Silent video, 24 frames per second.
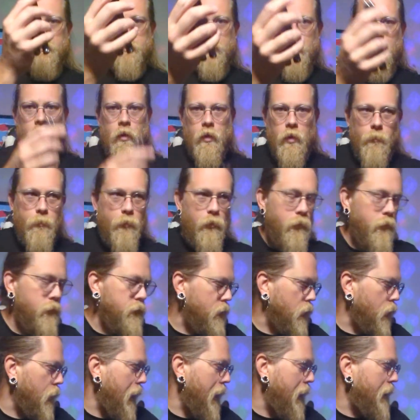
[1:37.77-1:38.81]
So
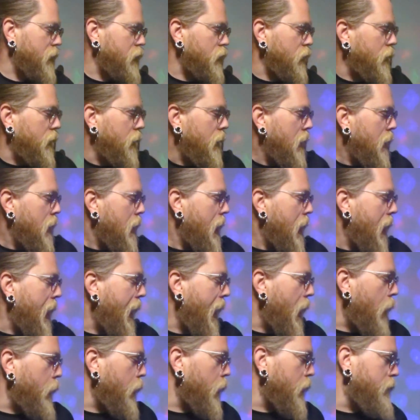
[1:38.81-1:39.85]
gaboons are actually
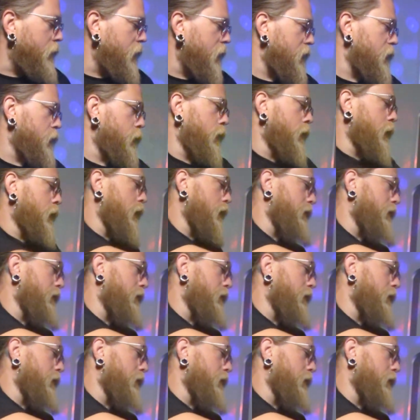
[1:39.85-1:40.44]
out of this one,